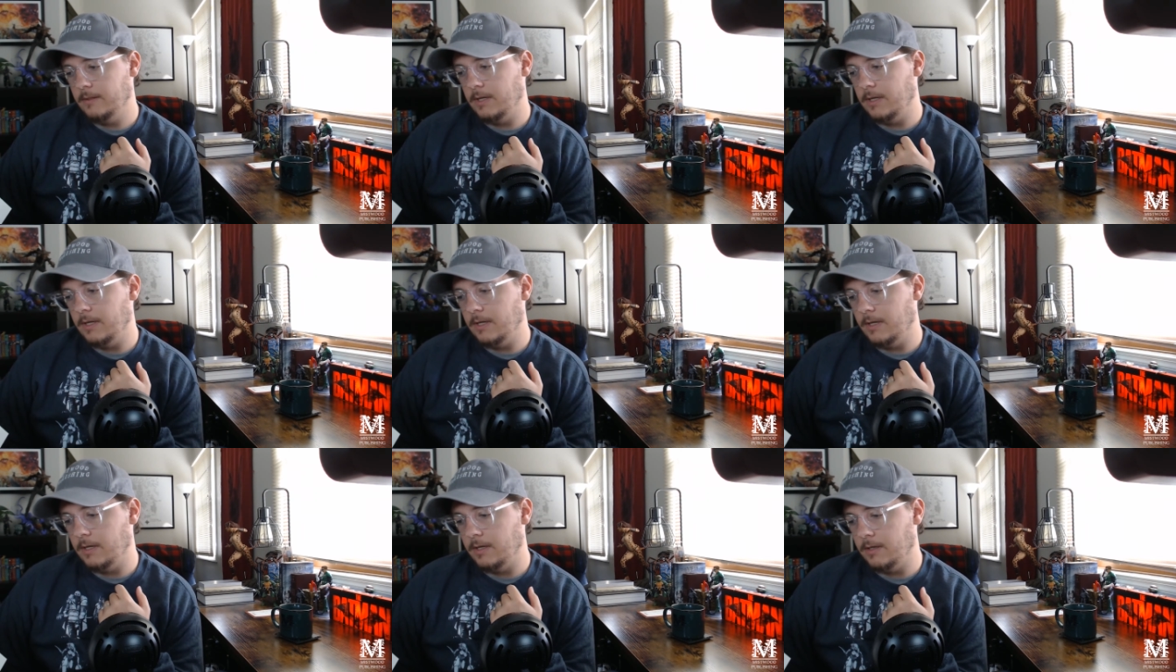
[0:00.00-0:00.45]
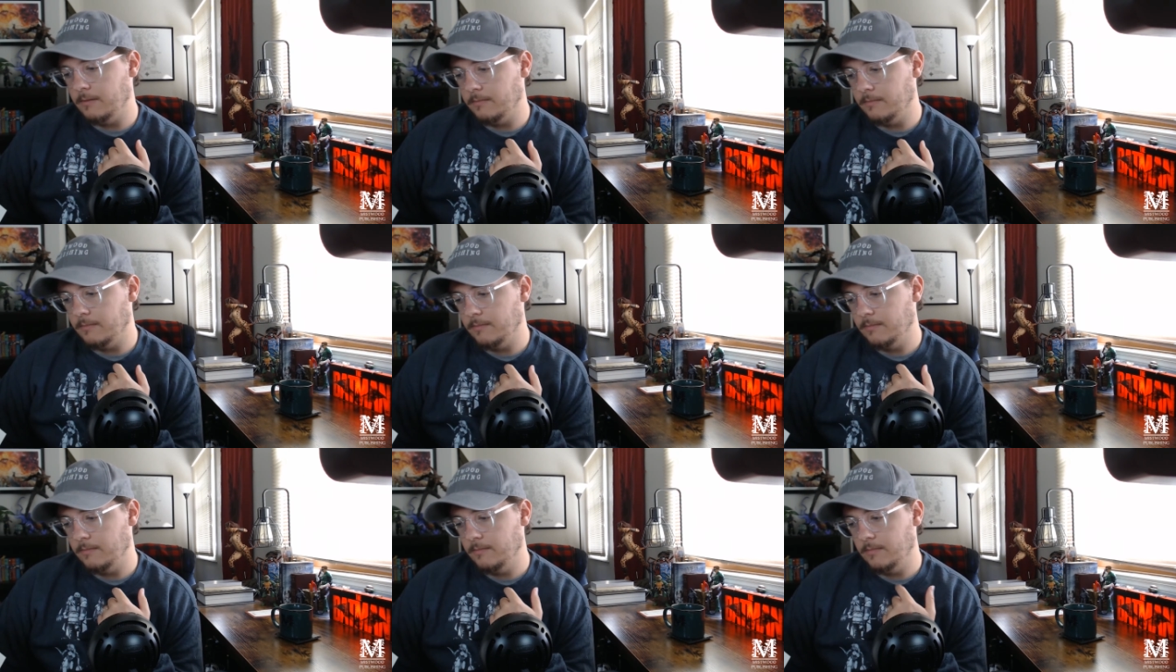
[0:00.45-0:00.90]

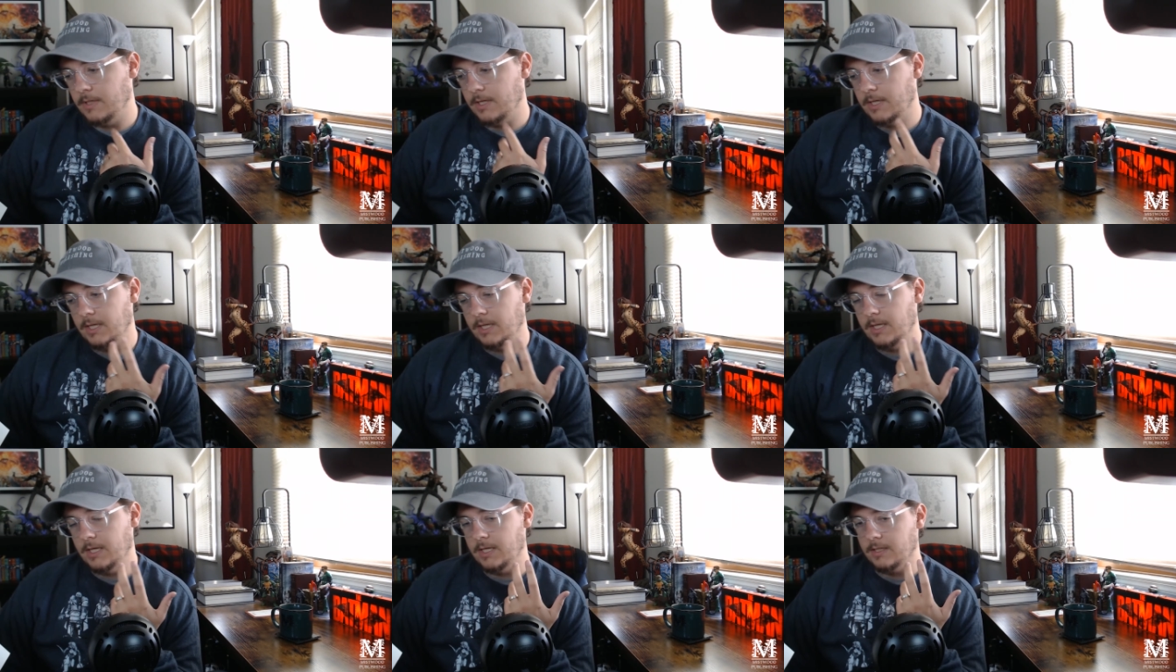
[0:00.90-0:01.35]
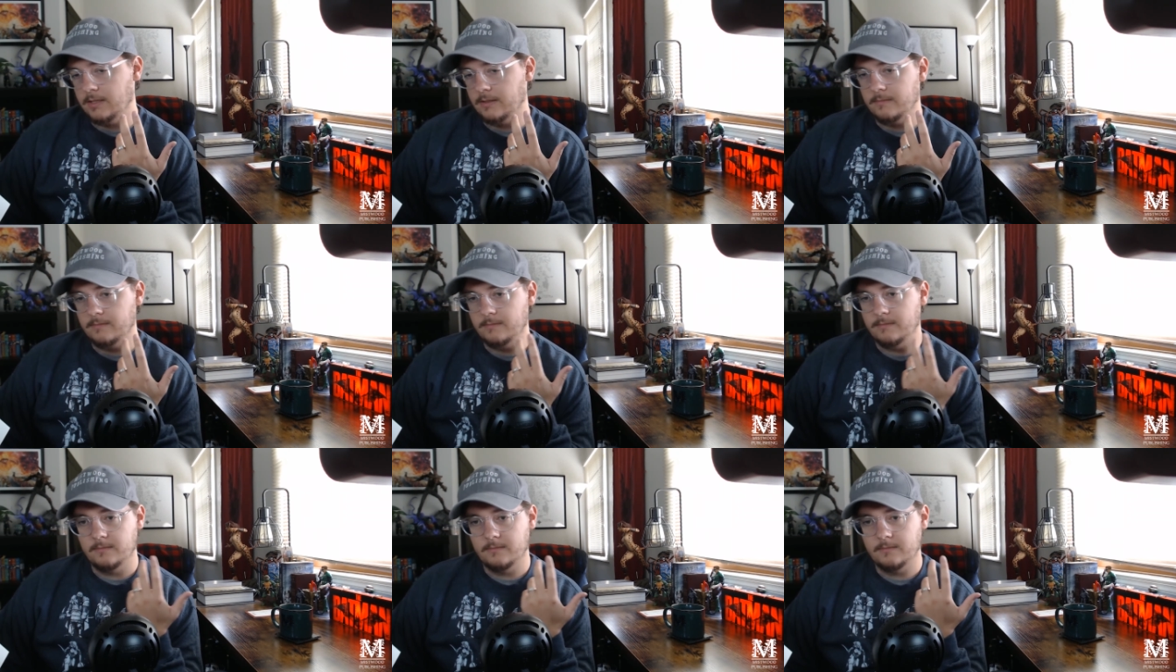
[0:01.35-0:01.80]
Um, and again,
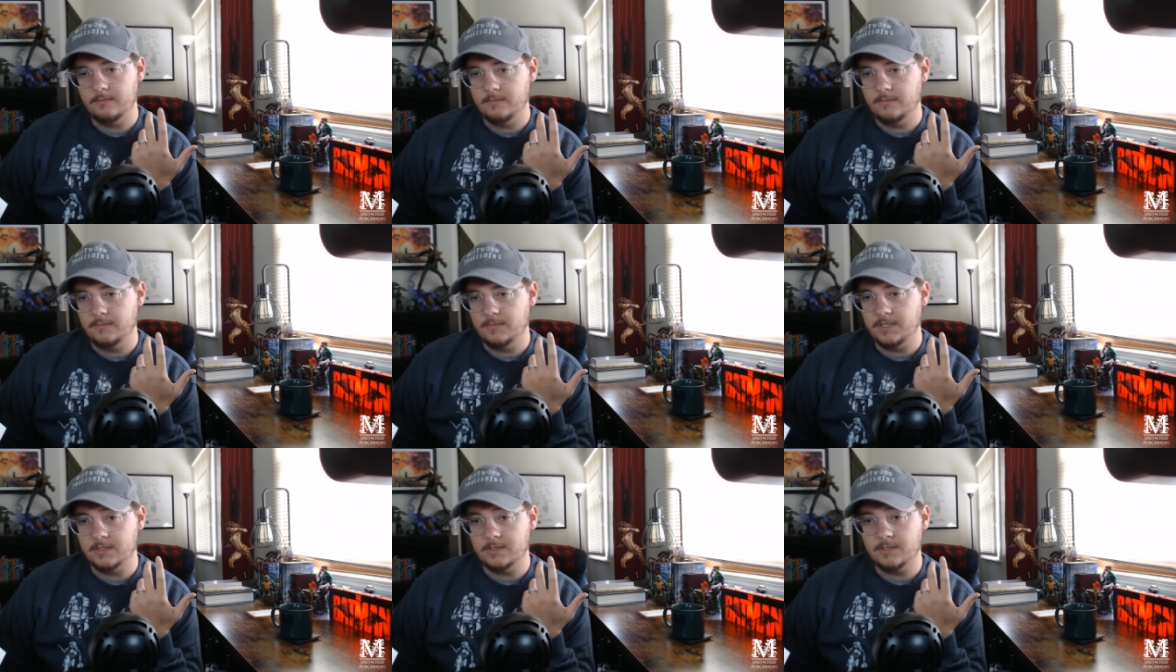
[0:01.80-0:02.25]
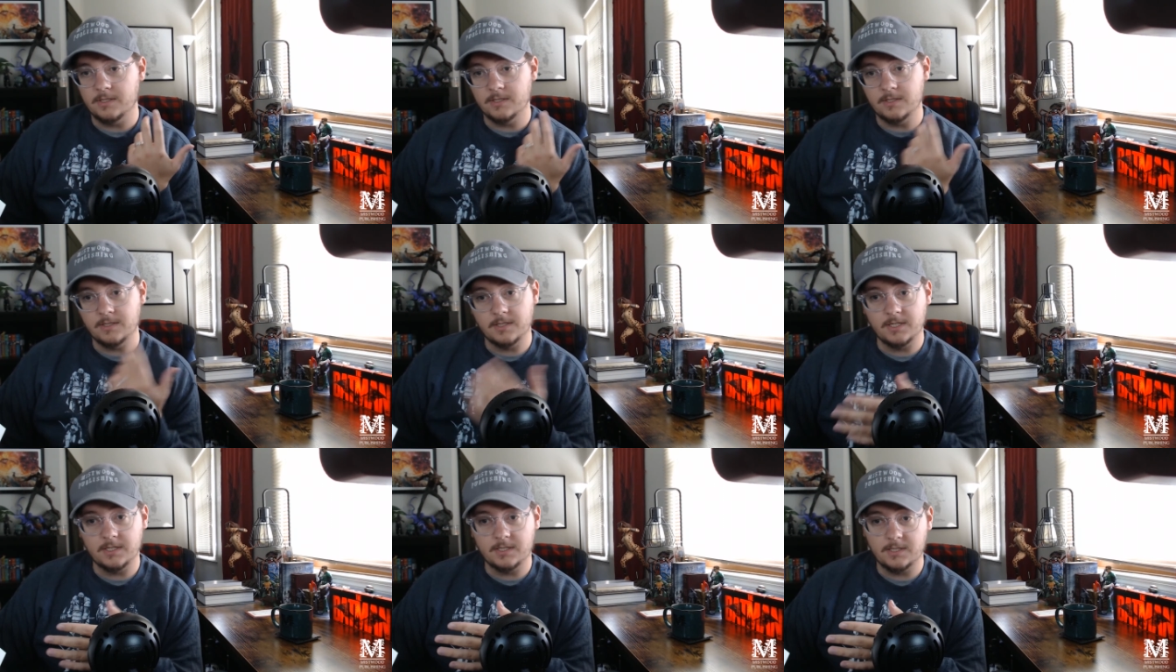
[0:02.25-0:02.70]
this
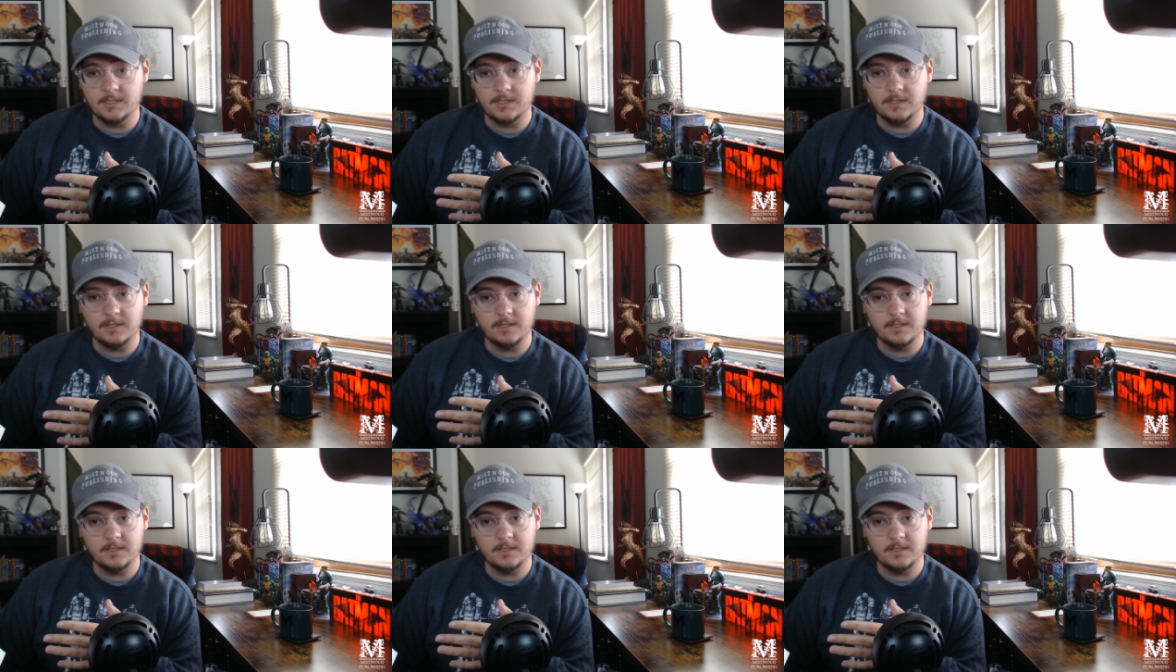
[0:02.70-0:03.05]
doesn't necessarily,